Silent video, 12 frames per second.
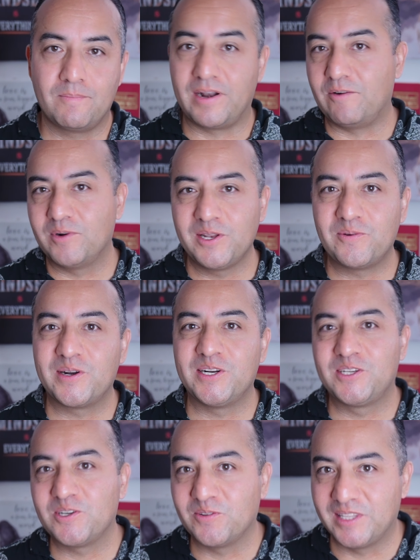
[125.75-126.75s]
But I really wanted to
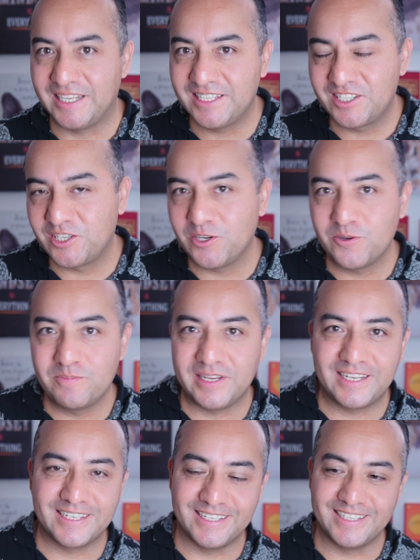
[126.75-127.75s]
show these two
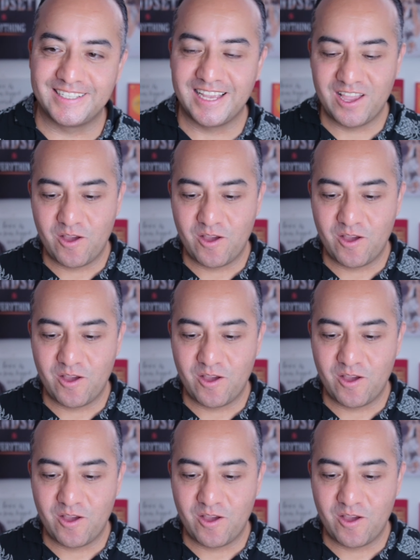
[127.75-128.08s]
because